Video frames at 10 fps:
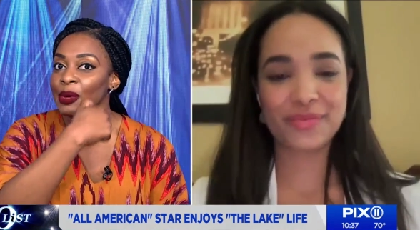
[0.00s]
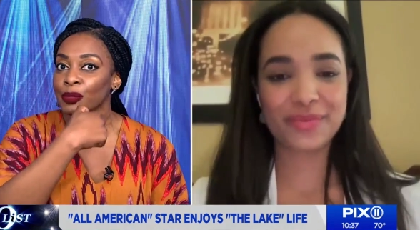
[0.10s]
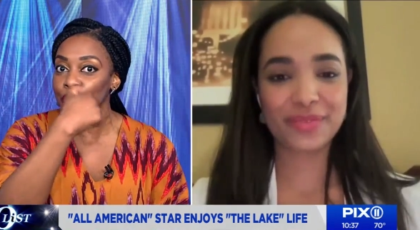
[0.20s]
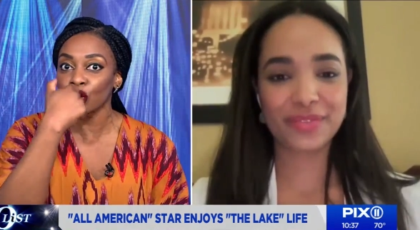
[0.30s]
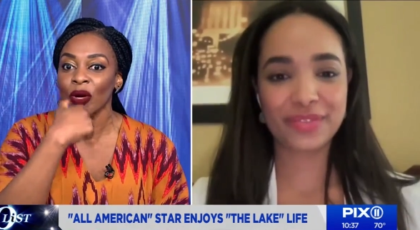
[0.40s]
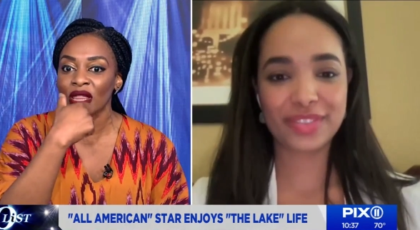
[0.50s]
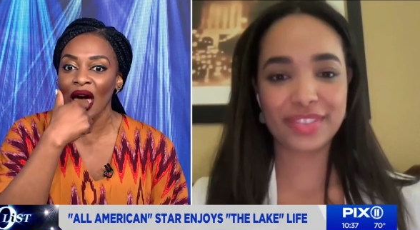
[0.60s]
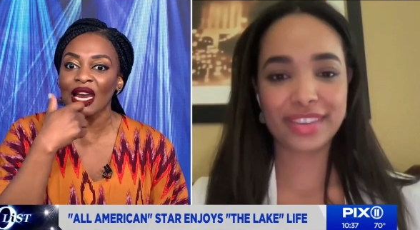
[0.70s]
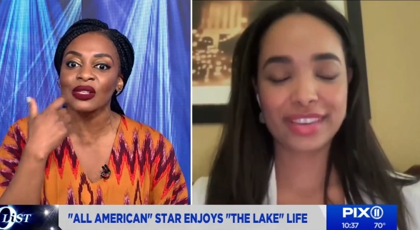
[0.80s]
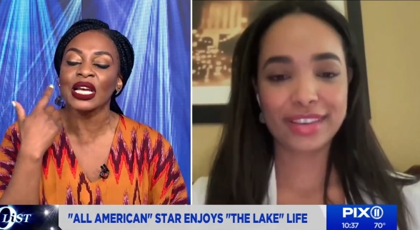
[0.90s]
Speaker 1: people doing
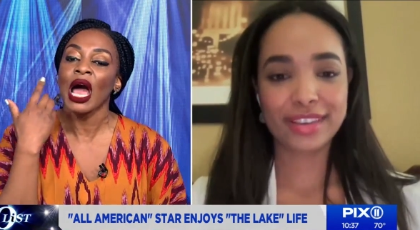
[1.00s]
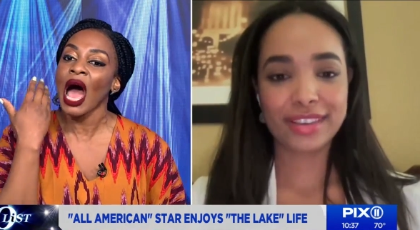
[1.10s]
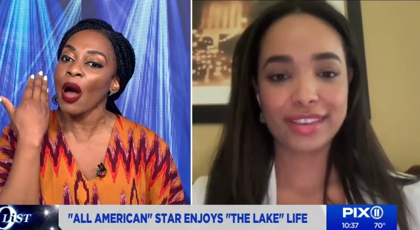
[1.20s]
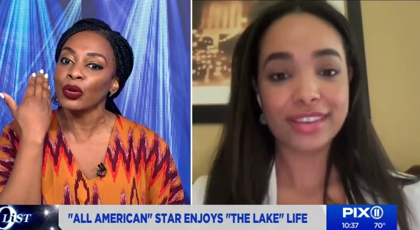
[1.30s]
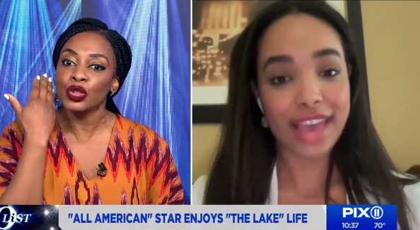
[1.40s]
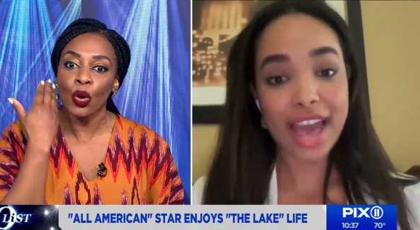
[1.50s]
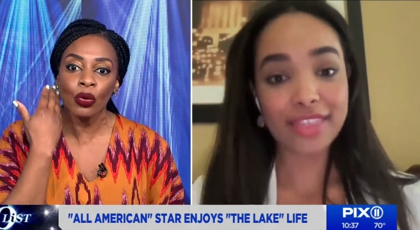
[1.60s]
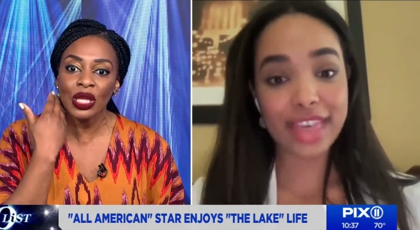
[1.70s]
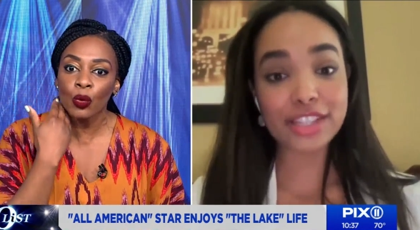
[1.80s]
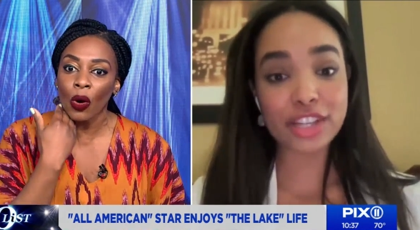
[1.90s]
that and I was like I would
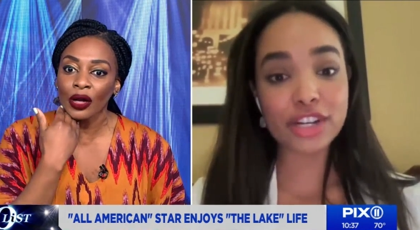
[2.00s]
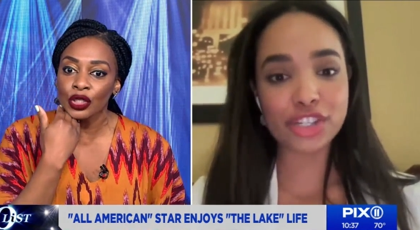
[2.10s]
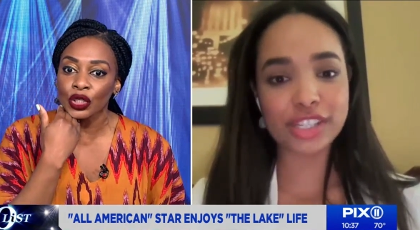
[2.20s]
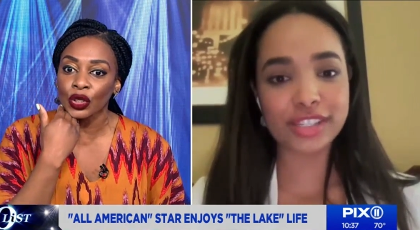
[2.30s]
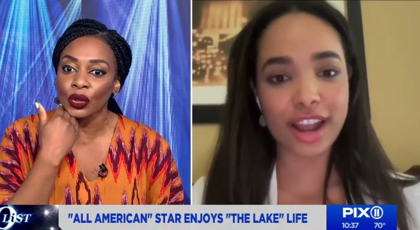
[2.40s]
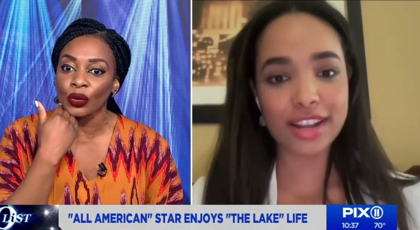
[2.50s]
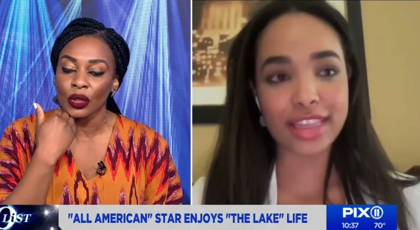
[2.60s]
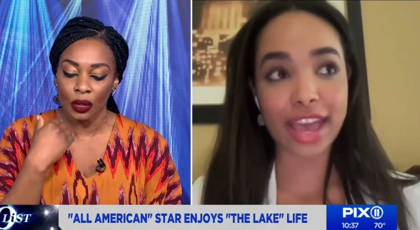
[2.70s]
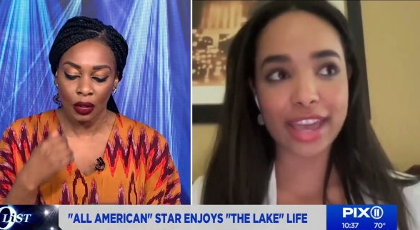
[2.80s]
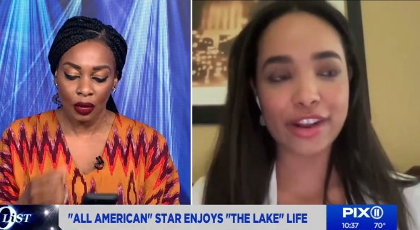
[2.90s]
totally yeah, that's her she
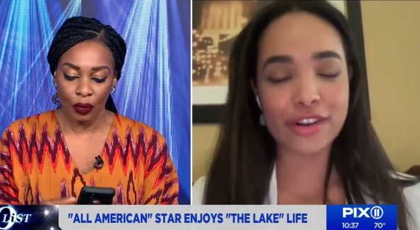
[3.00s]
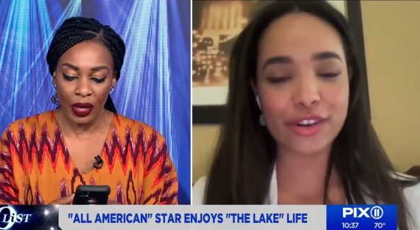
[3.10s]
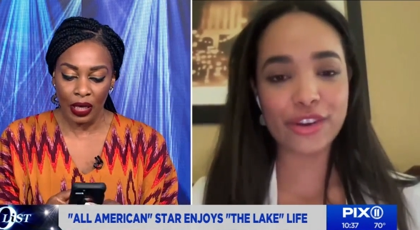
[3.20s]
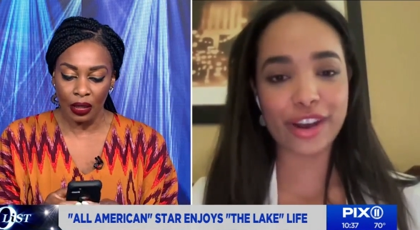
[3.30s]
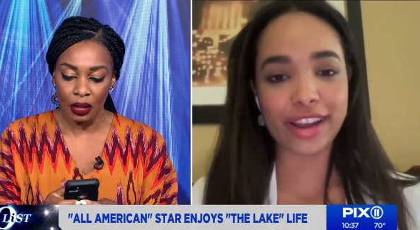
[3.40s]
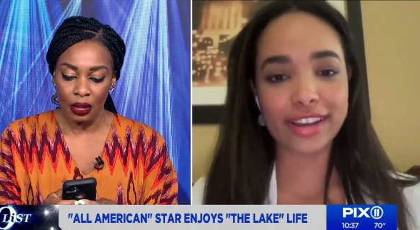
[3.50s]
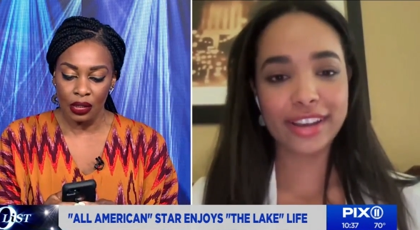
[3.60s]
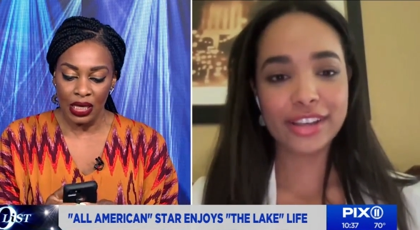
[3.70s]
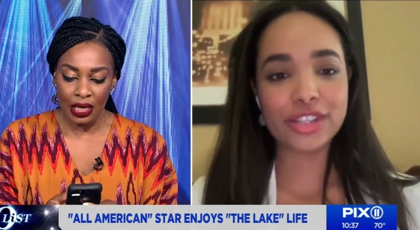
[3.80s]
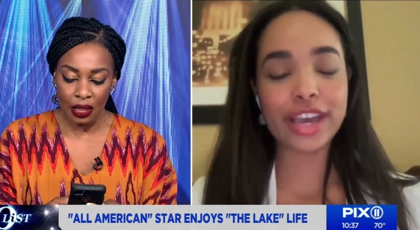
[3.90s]
Speaker 2: started that here in Wait, New York
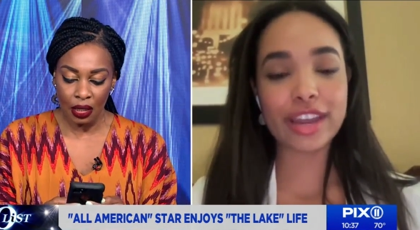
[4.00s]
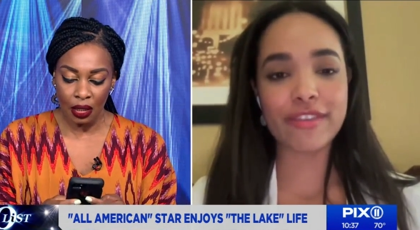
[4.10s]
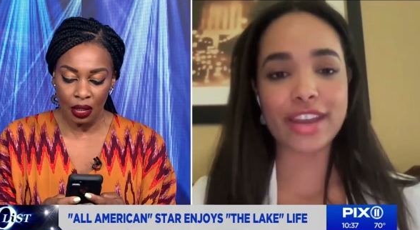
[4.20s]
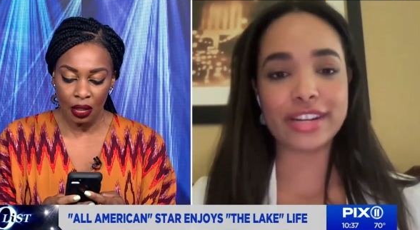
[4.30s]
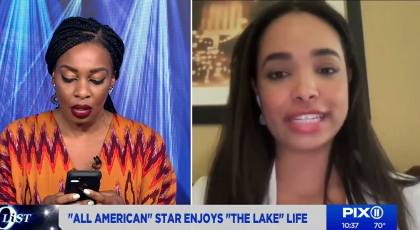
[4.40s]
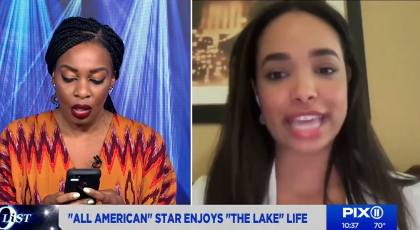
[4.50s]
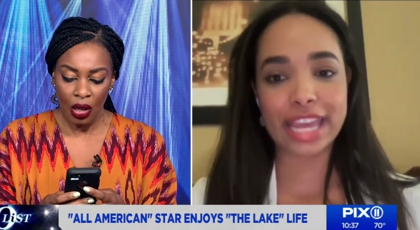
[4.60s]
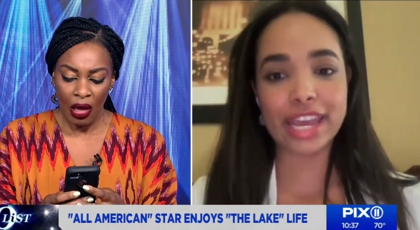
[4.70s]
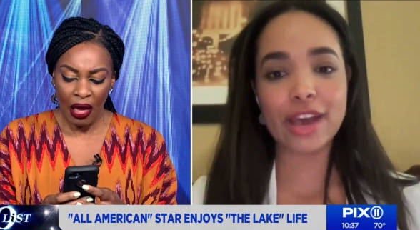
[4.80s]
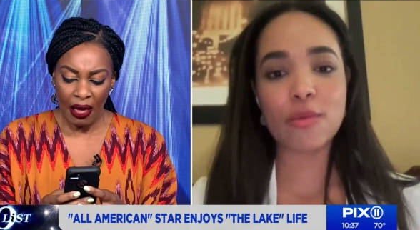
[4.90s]
Dana. so you got to find her
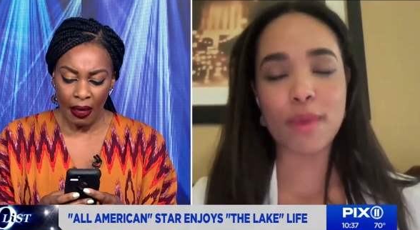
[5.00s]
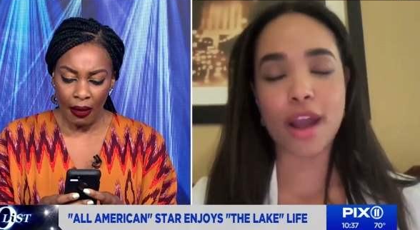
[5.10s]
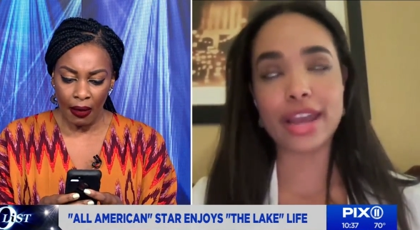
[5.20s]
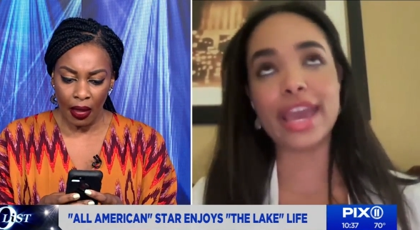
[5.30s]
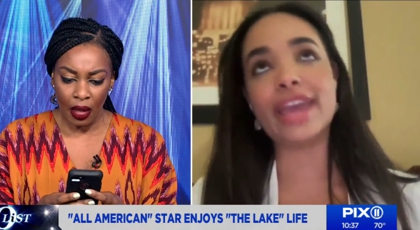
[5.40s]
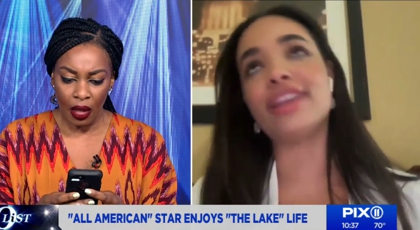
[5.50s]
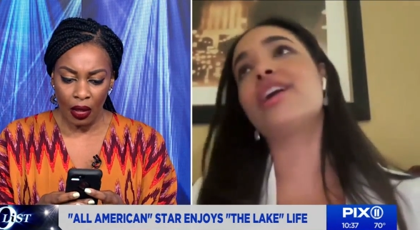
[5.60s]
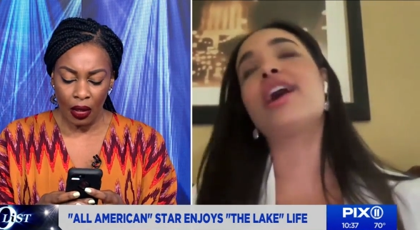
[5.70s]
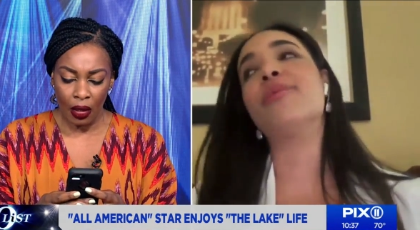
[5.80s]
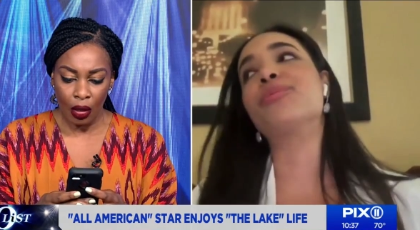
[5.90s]
Dana Omari and
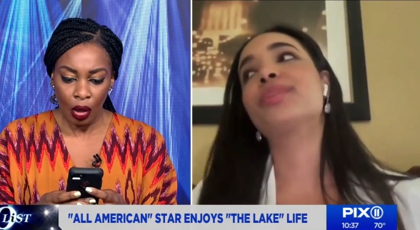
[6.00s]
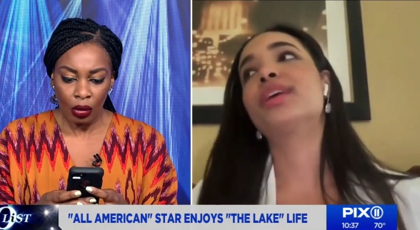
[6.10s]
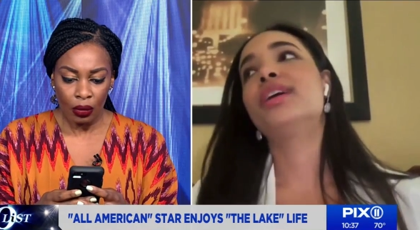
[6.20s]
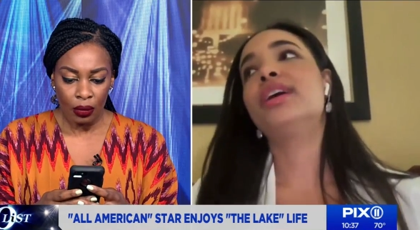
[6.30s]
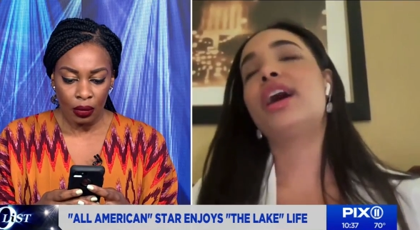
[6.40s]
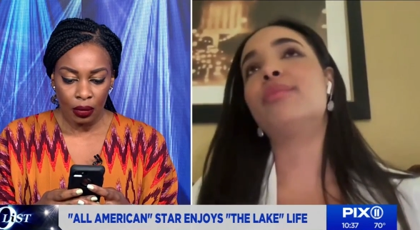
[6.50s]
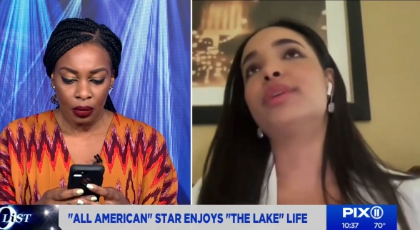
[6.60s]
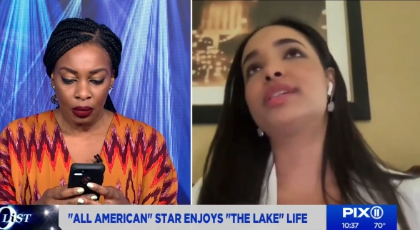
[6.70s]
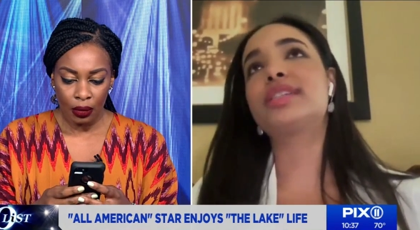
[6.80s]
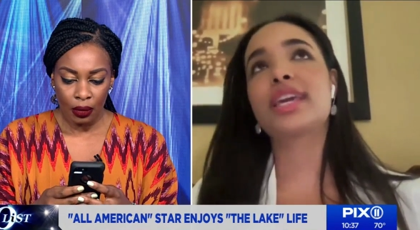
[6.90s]
her um
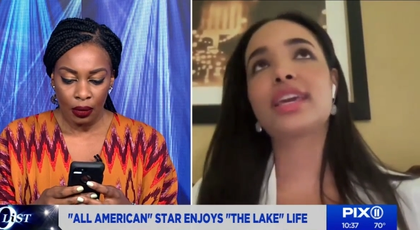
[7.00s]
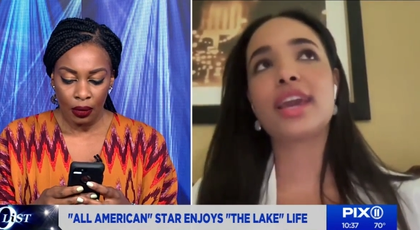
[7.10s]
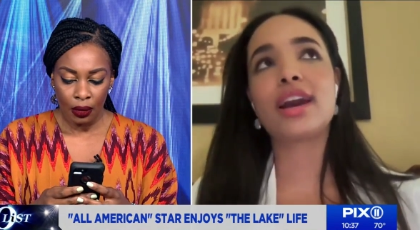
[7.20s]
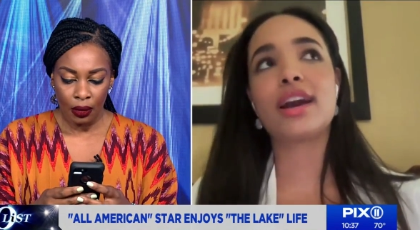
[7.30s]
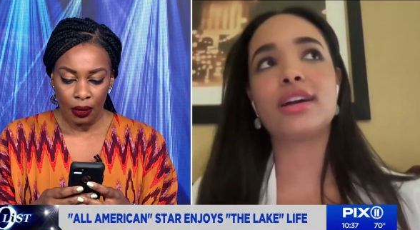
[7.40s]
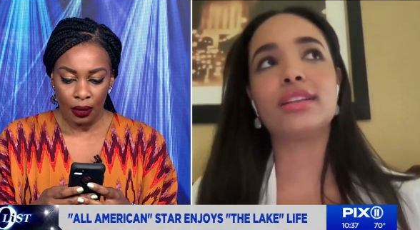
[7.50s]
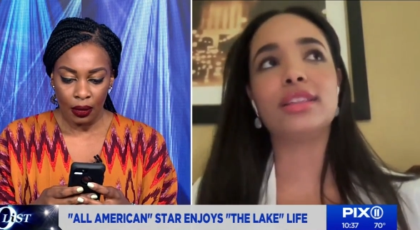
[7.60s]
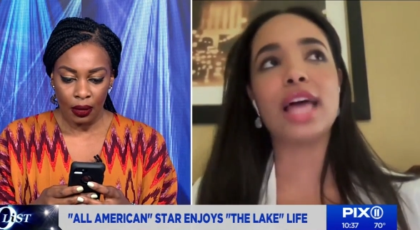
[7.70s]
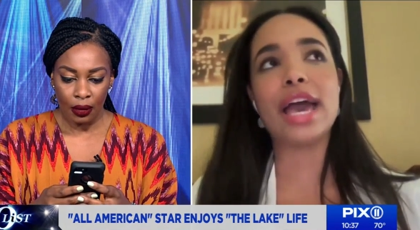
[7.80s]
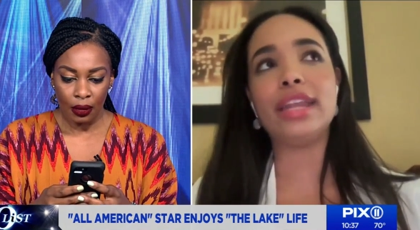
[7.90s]
um, her
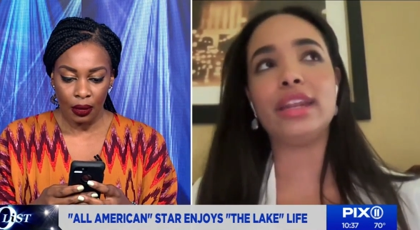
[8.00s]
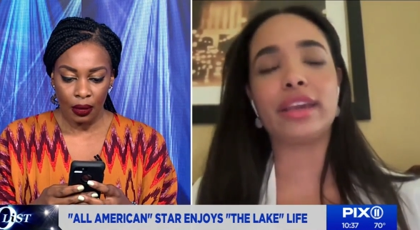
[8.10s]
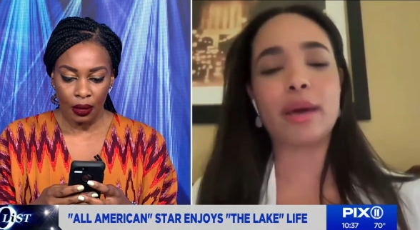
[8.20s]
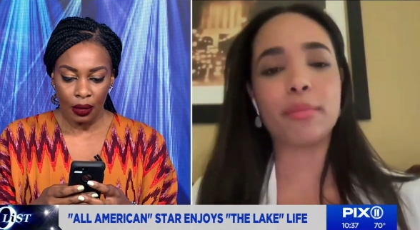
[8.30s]
skincare line and